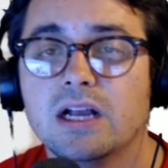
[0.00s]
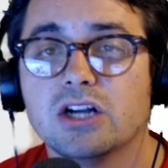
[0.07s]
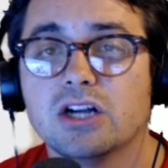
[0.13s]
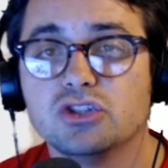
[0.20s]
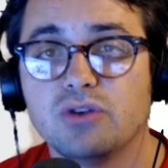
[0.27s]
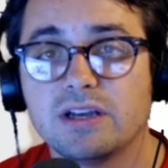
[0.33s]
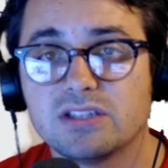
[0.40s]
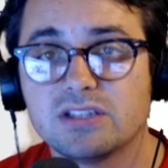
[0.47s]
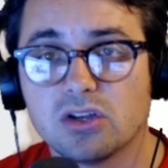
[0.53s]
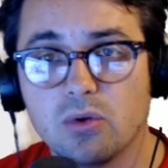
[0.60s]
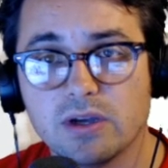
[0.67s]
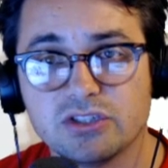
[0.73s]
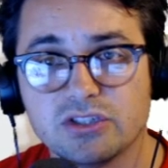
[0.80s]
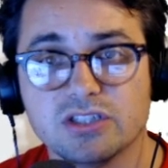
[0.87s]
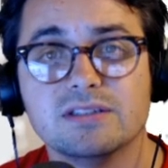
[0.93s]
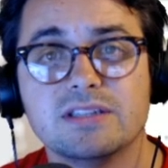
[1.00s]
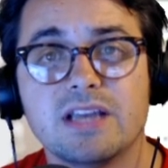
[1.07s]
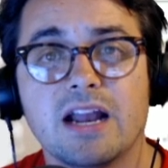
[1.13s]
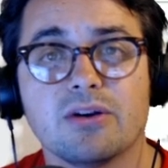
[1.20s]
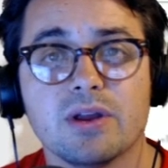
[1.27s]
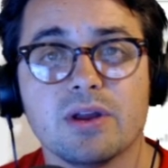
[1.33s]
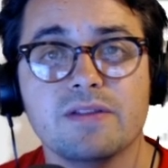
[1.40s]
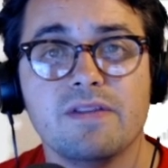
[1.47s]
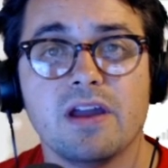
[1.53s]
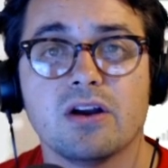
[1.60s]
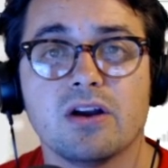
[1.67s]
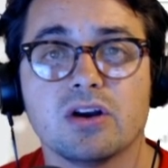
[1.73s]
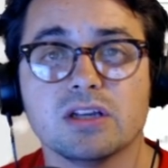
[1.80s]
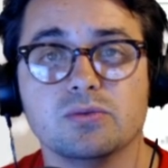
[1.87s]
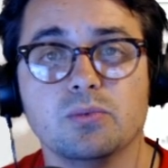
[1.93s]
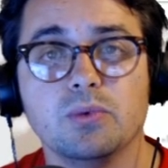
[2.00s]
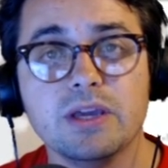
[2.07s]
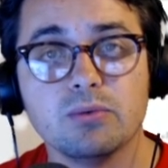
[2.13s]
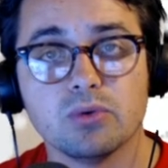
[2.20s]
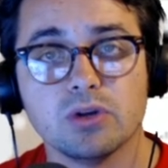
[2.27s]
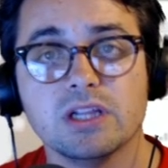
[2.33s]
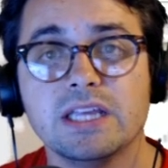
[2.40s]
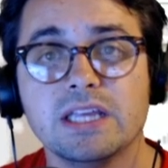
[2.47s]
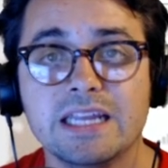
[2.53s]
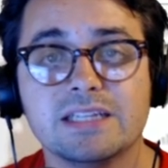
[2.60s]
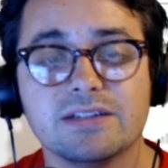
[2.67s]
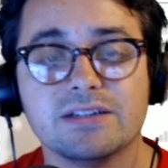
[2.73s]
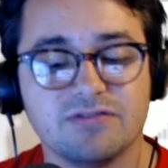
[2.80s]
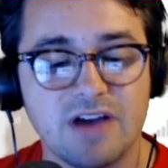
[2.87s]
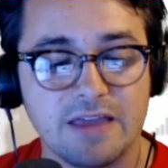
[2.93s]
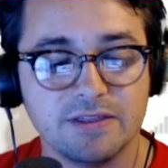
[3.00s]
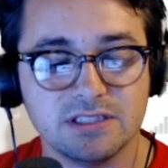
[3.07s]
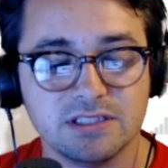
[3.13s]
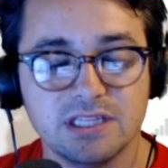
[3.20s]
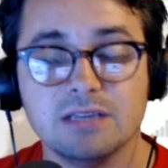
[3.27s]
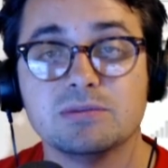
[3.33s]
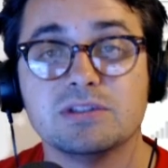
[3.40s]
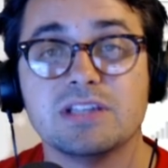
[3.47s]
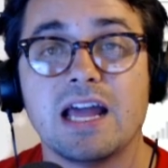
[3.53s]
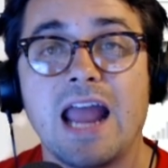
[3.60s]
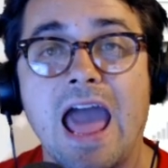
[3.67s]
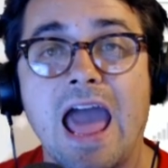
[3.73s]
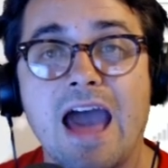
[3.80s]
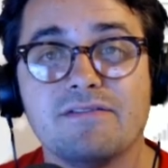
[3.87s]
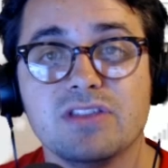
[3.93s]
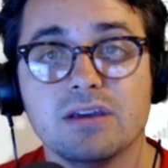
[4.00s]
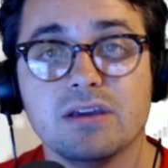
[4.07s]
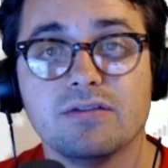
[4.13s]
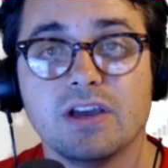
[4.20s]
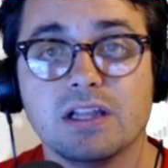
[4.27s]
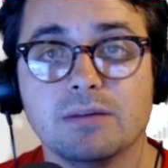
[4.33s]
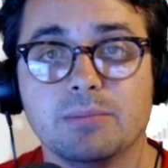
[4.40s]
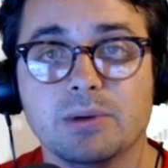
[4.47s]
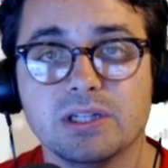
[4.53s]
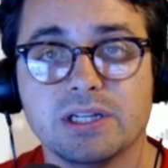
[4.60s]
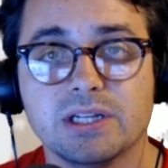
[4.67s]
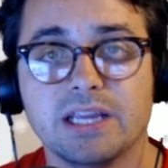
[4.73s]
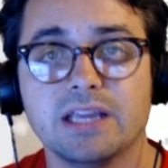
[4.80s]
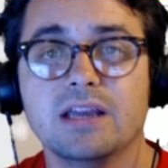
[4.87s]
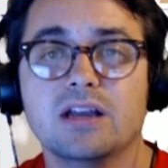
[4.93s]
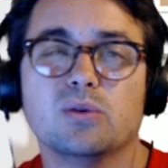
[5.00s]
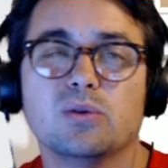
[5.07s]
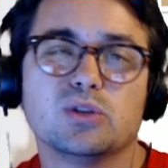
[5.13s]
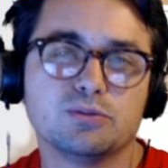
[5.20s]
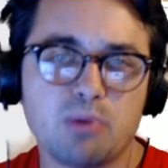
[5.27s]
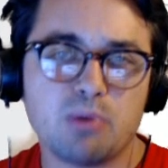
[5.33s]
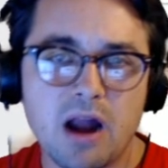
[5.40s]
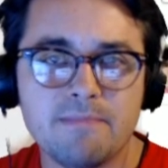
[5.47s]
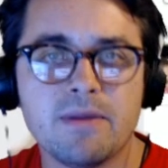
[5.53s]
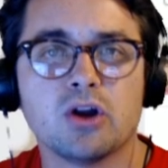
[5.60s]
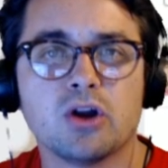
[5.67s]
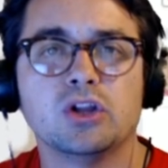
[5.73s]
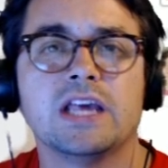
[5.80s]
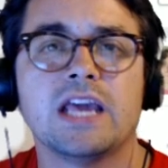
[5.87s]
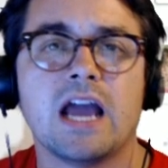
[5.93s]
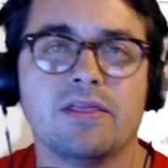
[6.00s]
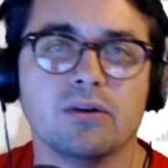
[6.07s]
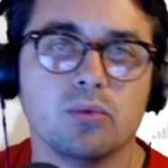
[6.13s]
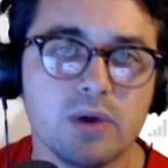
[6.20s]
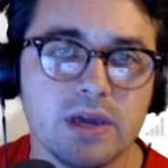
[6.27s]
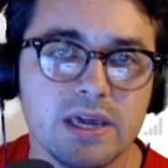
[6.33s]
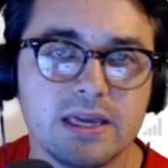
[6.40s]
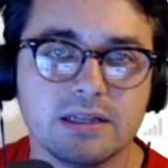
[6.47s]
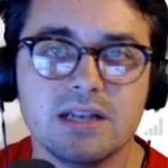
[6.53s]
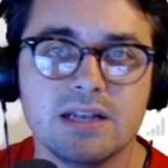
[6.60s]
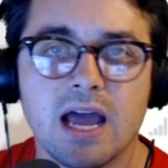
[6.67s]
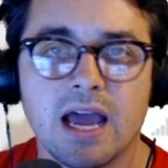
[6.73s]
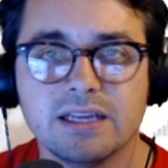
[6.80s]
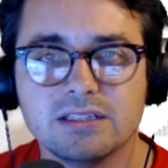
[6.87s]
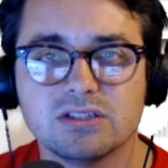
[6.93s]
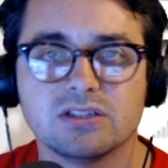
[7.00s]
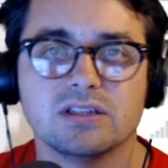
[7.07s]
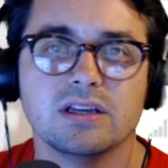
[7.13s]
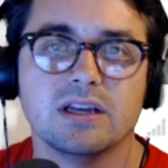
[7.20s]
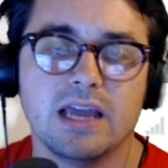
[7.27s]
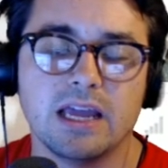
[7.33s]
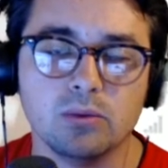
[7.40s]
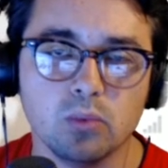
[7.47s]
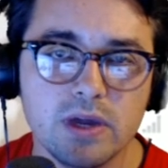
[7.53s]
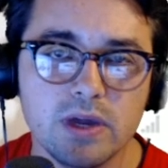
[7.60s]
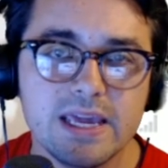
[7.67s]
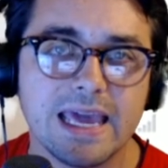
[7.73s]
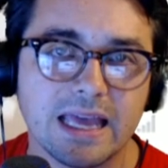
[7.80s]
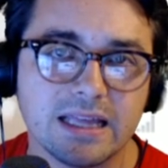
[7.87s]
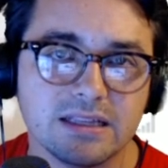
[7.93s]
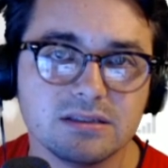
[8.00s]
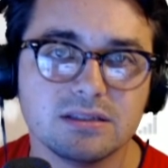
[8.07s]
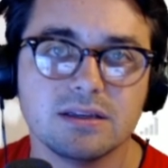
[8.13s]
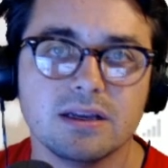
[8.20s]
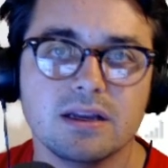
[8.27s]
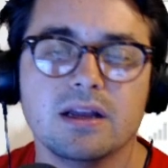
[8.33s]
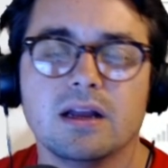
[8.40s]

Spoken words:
Address the questions that are in there, because we really need to find the teams that have the availability, which is primarily on the weeknights and weekends.